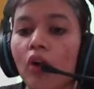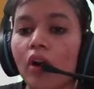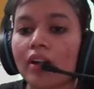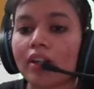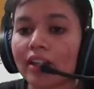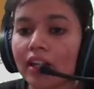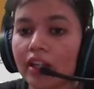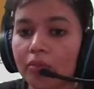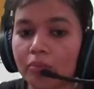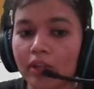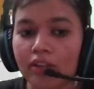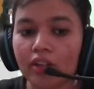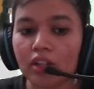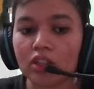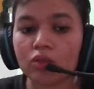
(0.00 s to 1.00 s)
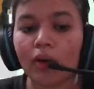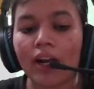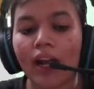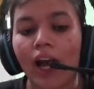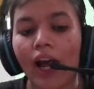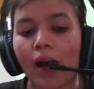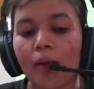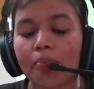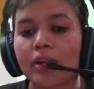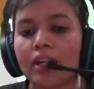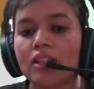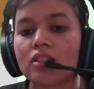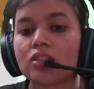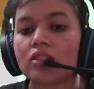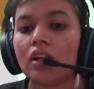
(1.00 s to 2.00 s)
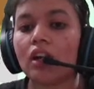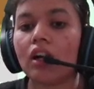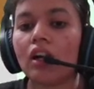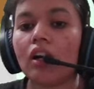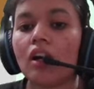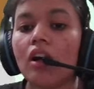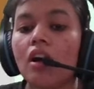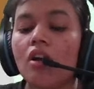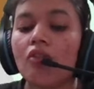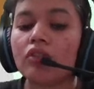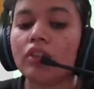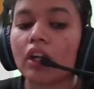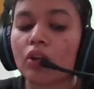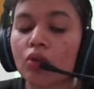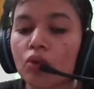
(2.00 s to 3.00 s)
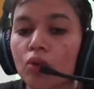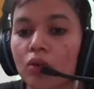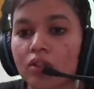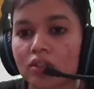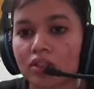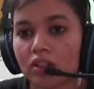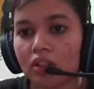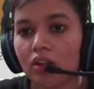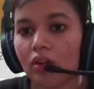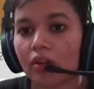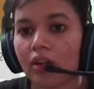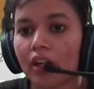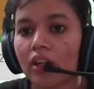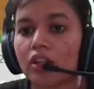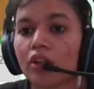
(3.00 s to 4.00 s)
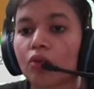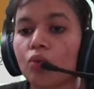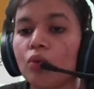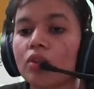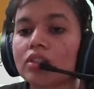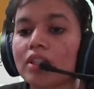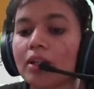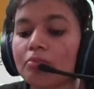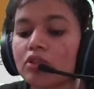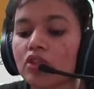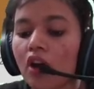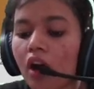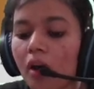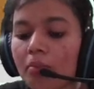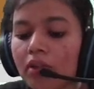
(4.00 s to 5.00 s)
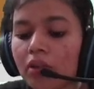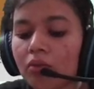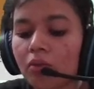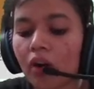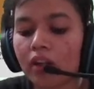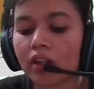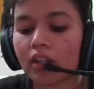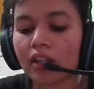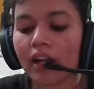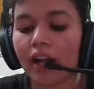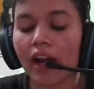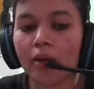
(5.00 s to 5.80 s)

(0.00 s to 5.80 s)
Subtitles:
And if I talk about the stomatal pore, it opens and closes and it is guarded by the guard cell.